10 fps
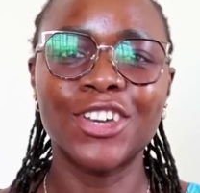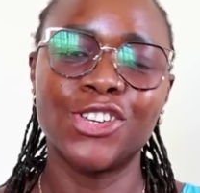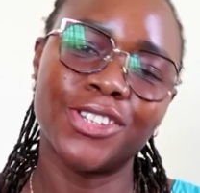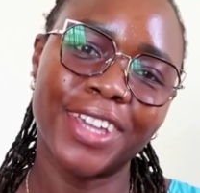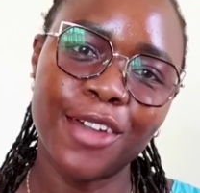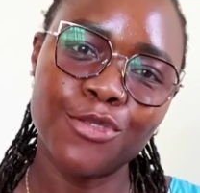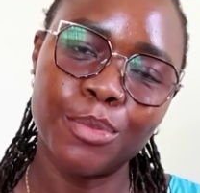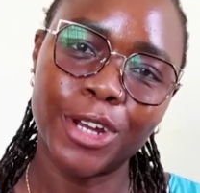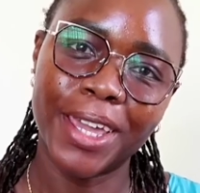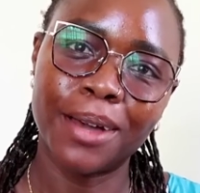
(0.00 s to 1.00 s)
you doing,
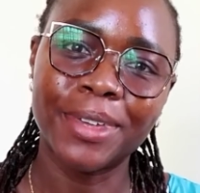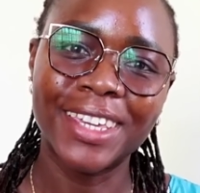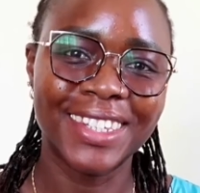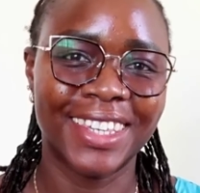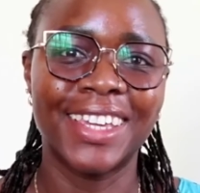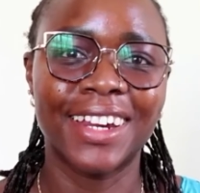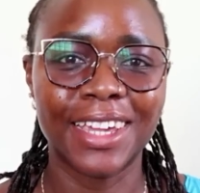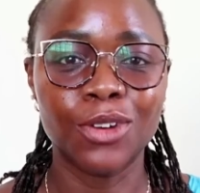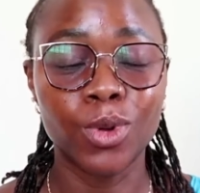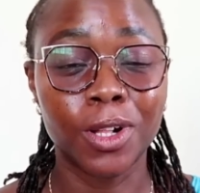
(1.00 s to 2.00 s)
everybody? I'm Kitt,
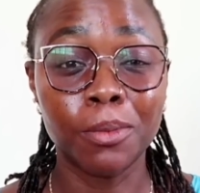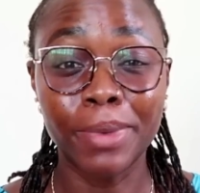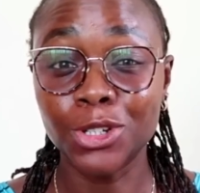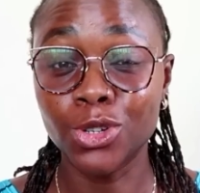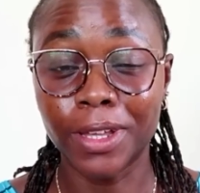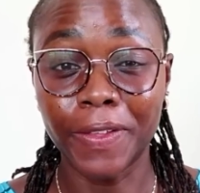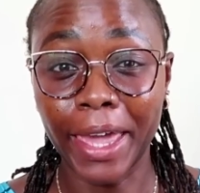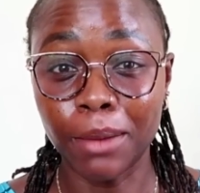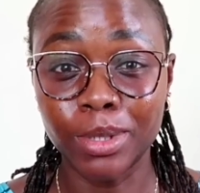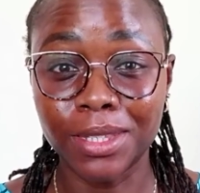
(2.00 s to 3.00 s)
Kiarie, and welcome back to
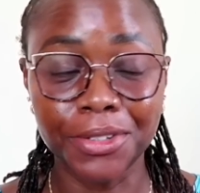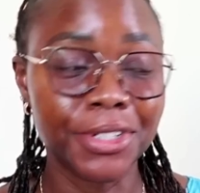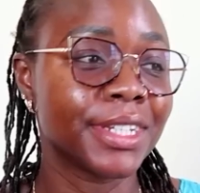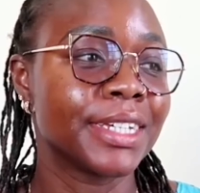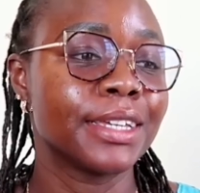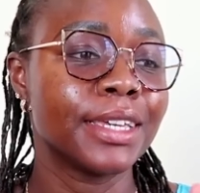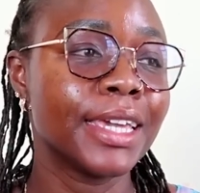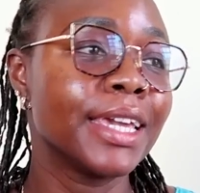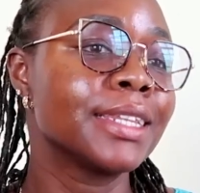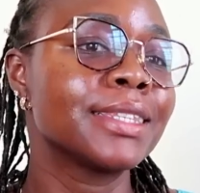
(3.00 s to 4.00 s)
another episode.
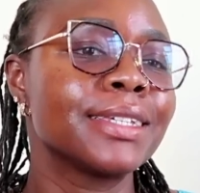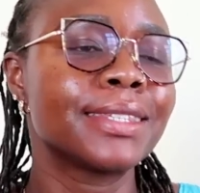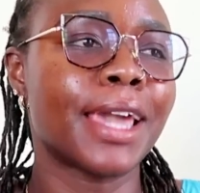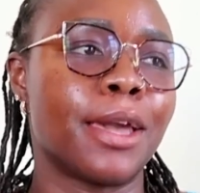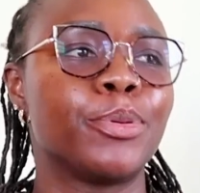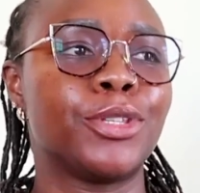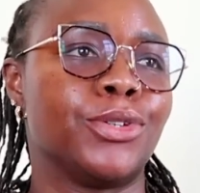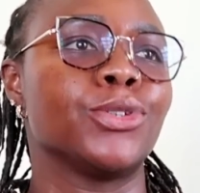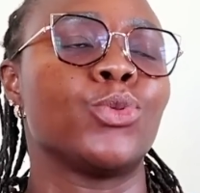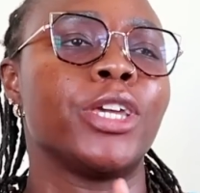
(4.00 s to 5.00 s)
In this
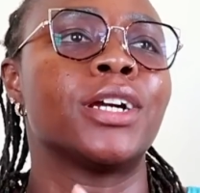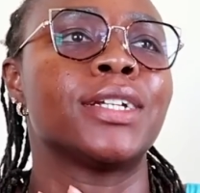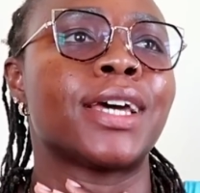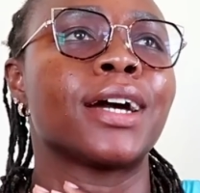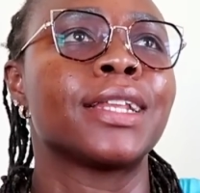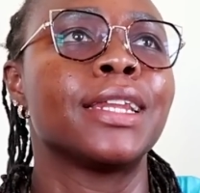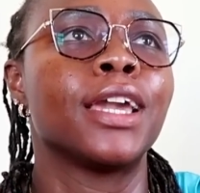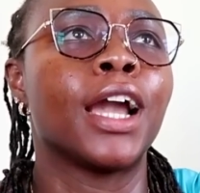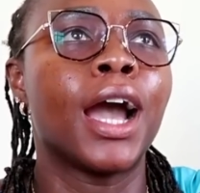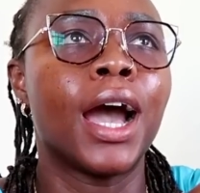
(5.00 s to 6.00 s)
episode, we are
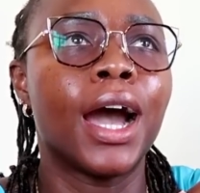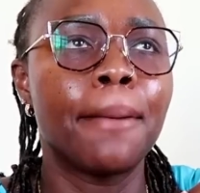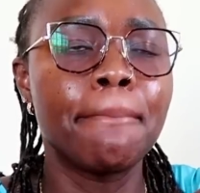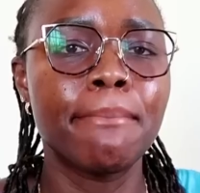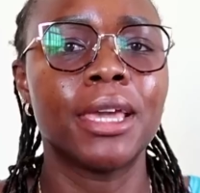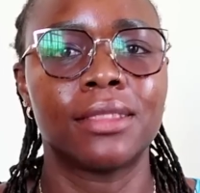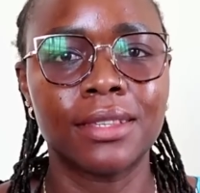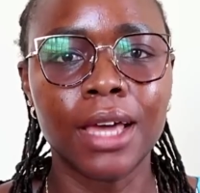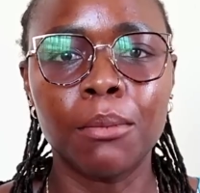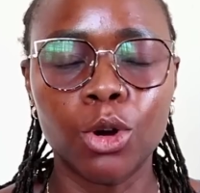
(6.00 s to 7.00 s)
tackling
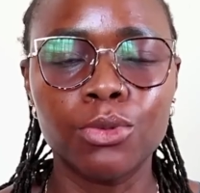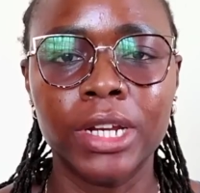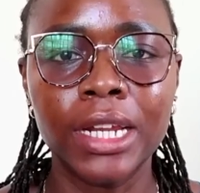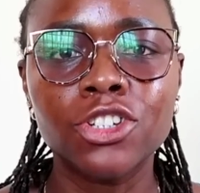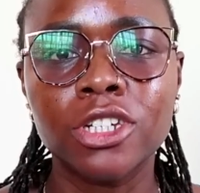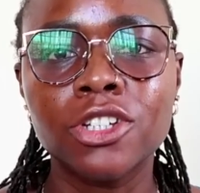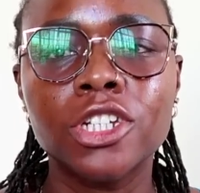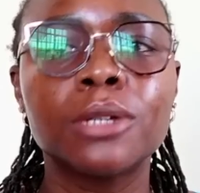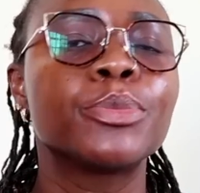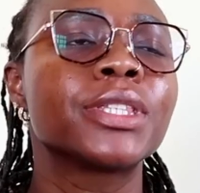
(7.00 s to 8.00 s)
myths about
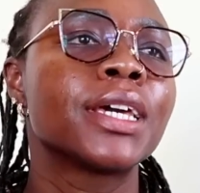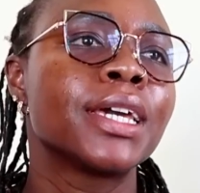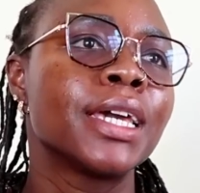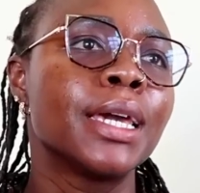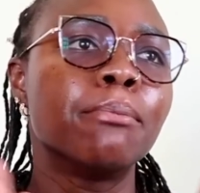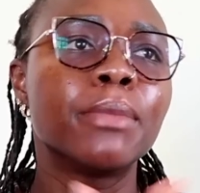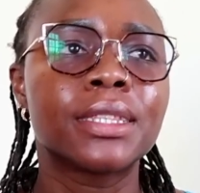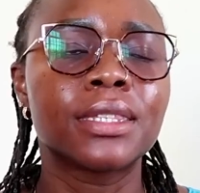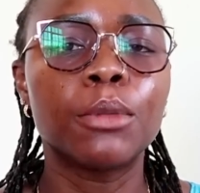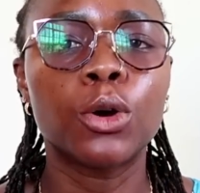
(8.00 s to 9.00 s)
relationships,
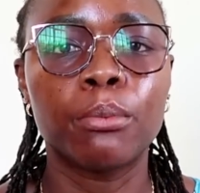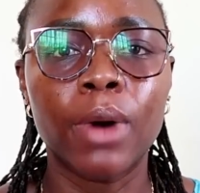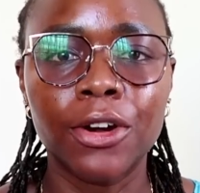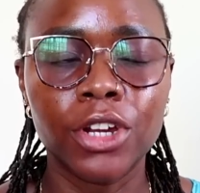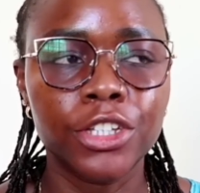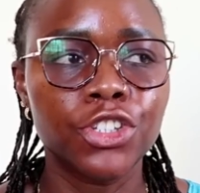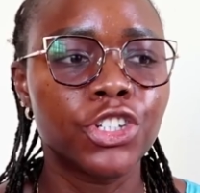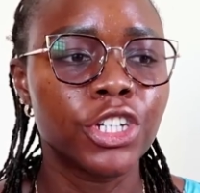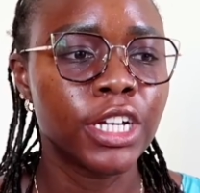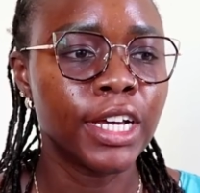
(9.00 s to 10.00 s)
myths about
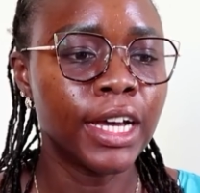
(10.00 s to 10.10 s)
marriage.